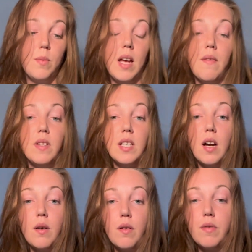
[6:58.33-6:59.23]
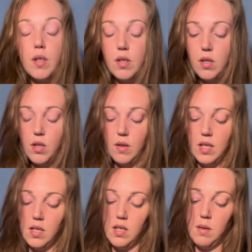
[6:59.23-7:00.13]
we have the Tower reversed. So
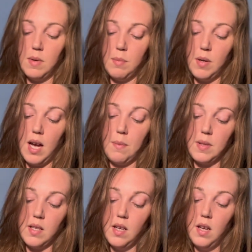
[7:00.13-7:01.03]
this is somebody perhaps